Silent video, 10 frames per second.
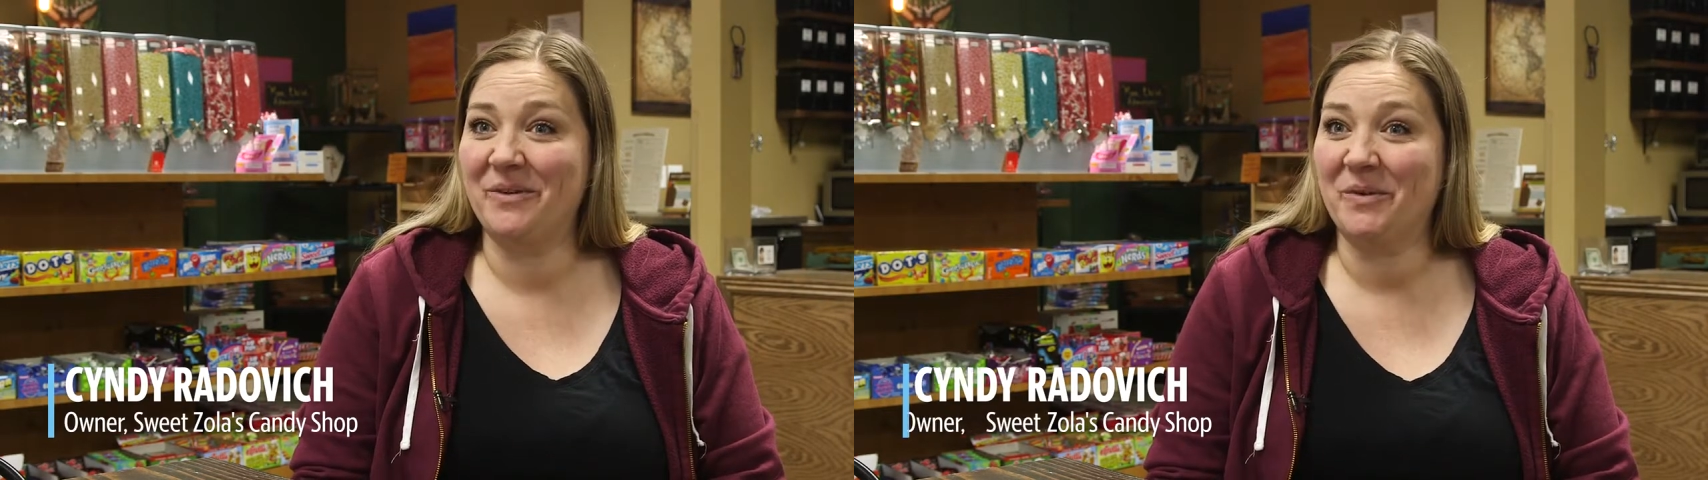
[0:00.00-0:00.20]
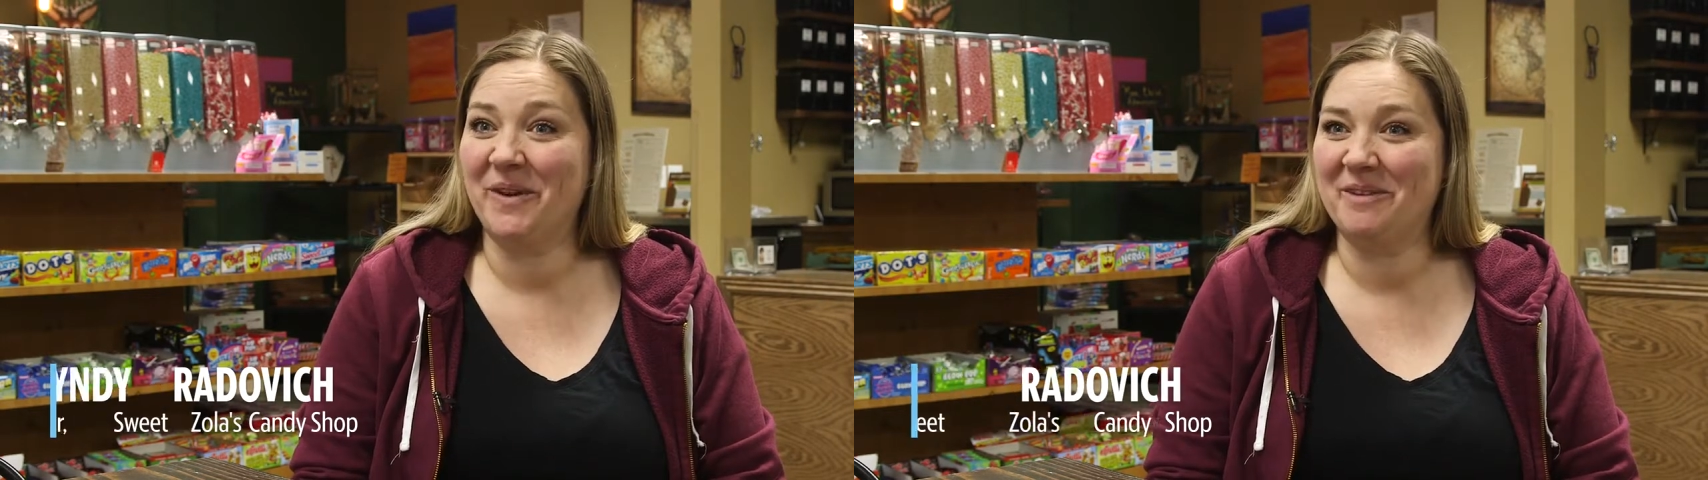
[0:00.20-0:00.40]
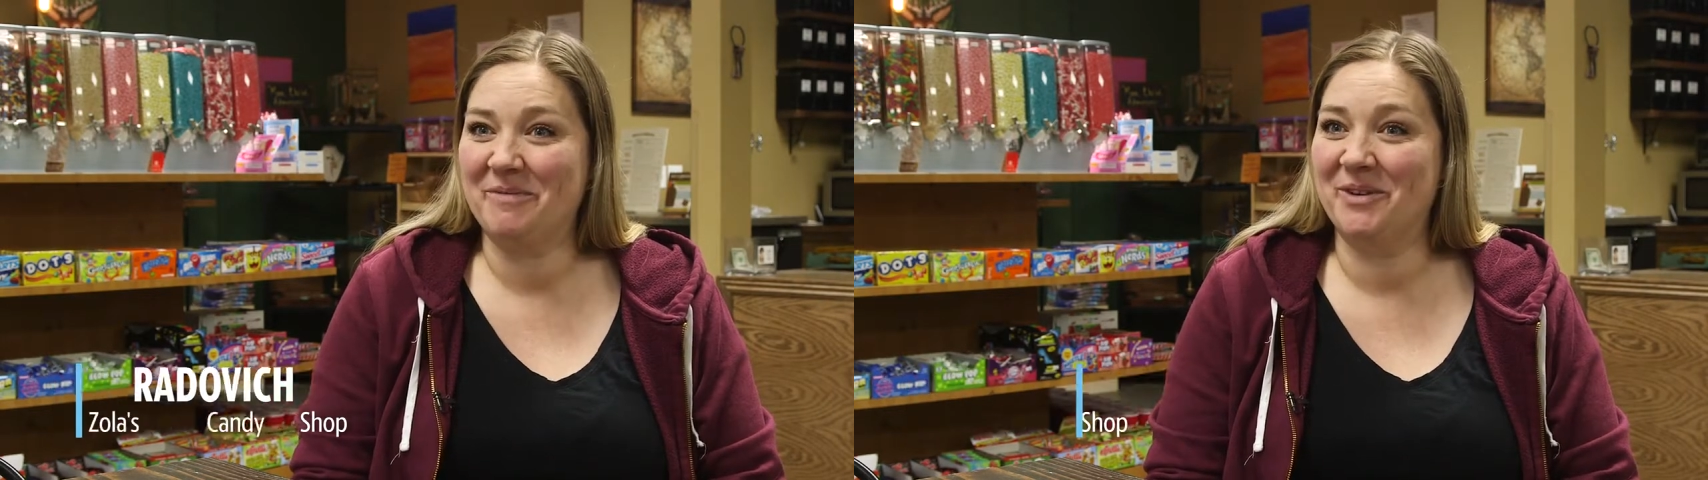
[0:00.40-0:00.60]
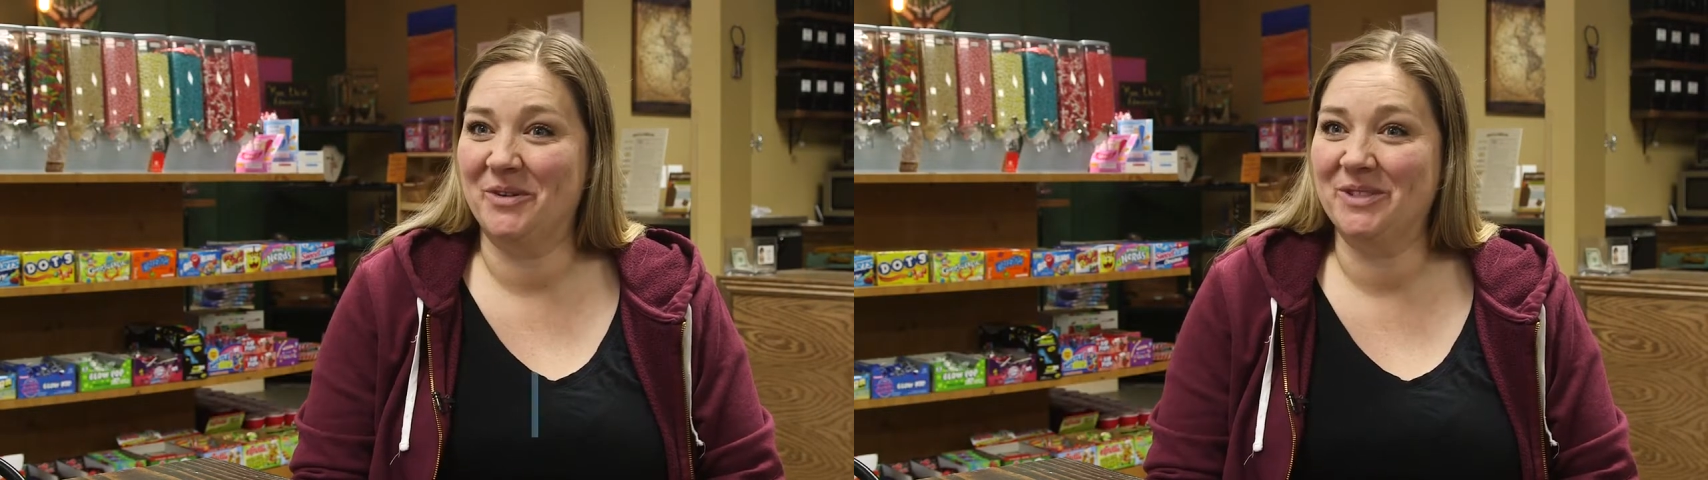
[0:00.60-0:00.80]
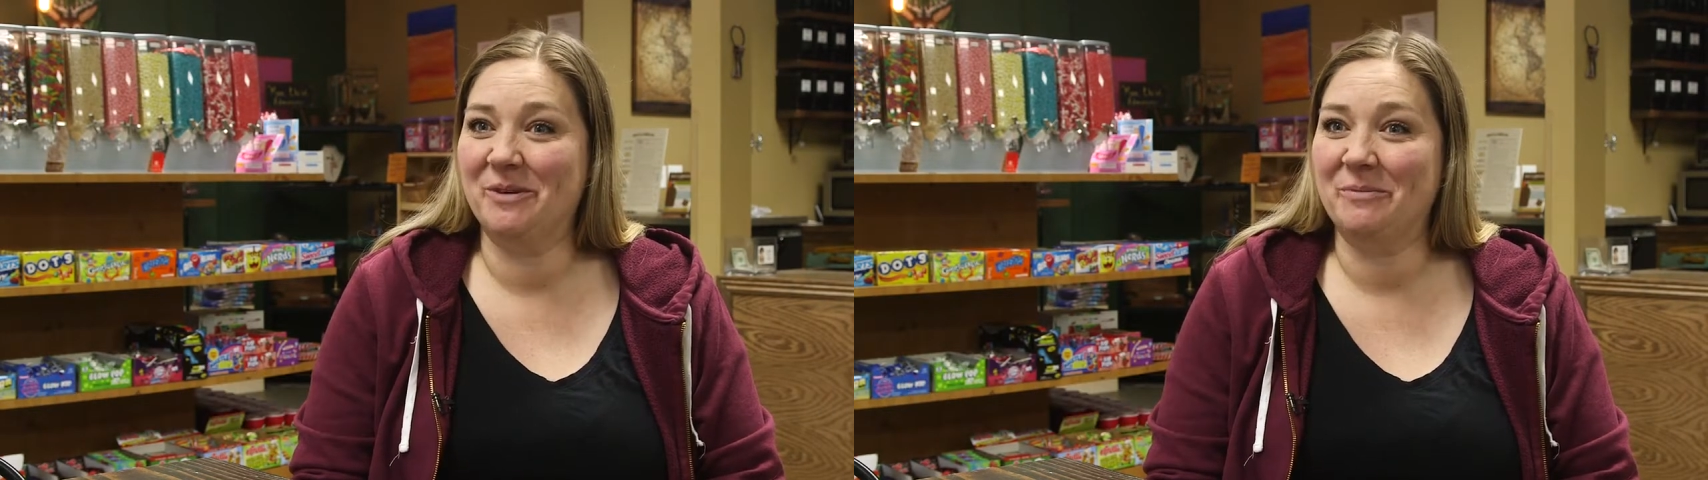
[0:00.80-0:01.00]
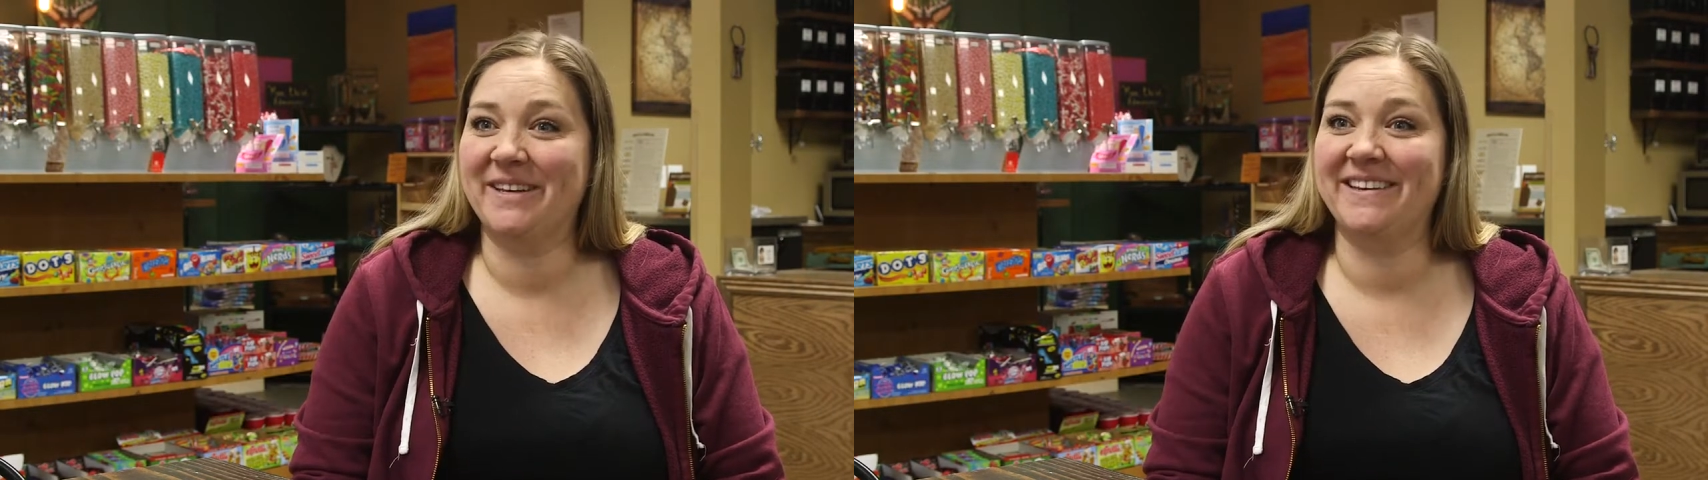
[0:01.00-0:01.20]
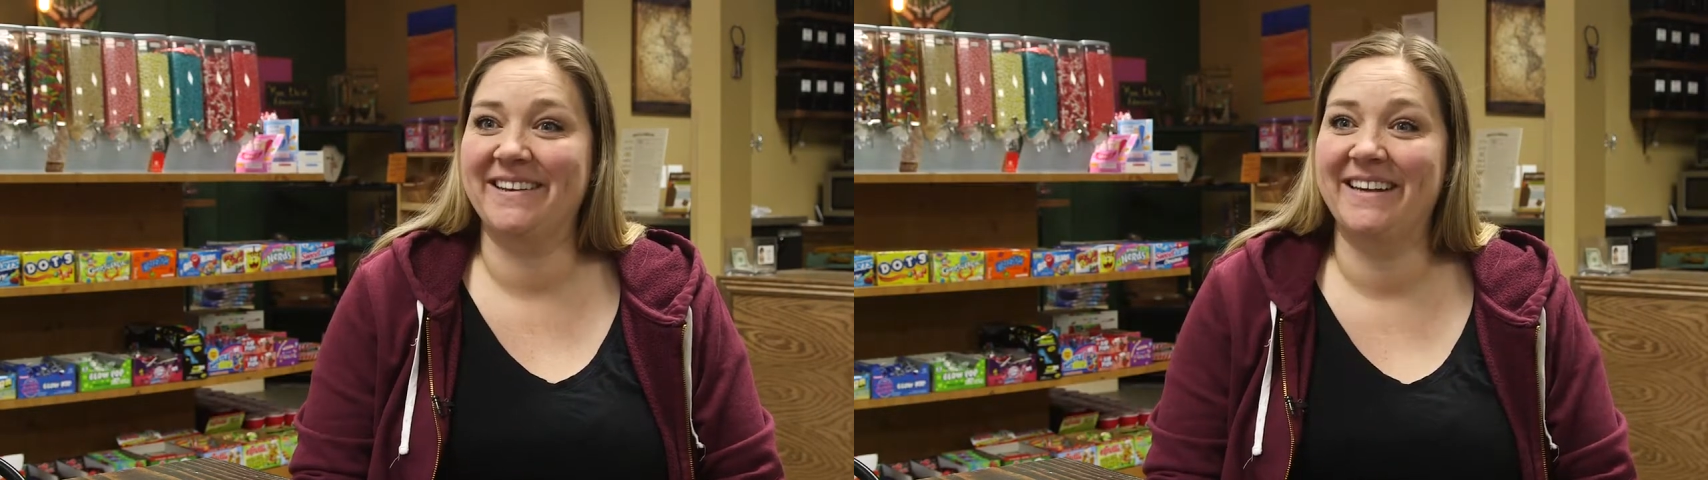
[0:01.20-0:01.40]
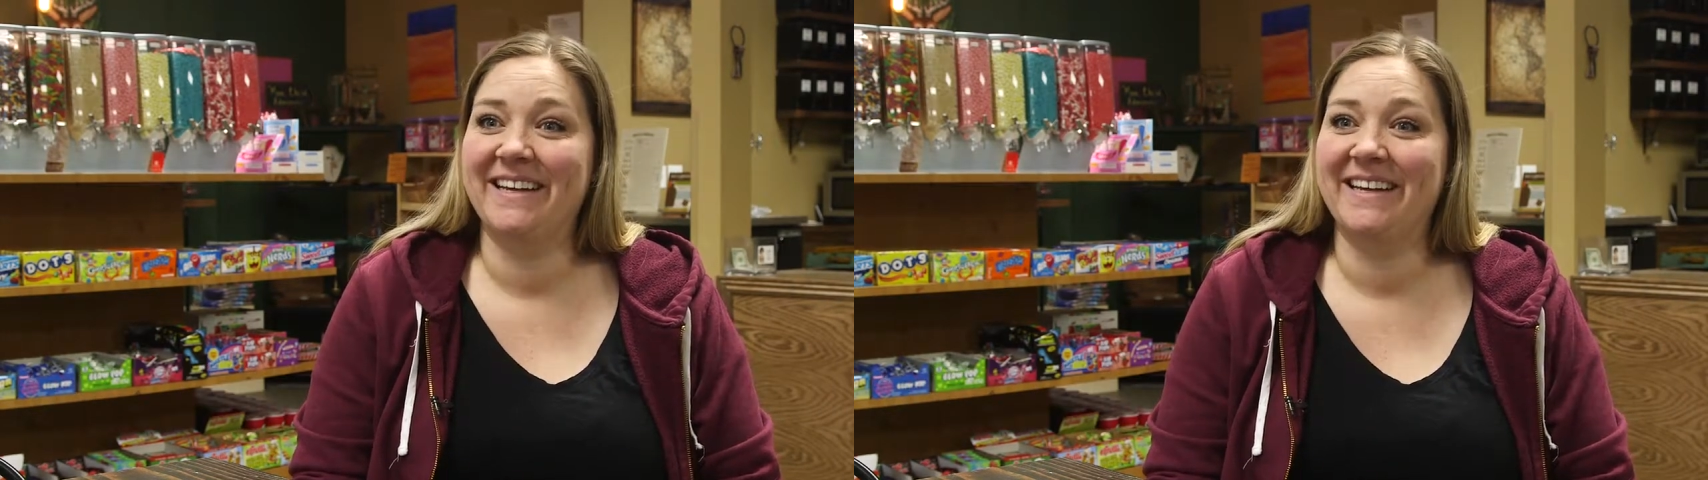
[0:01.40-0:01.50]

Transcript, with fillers: that we'll keep the doors open.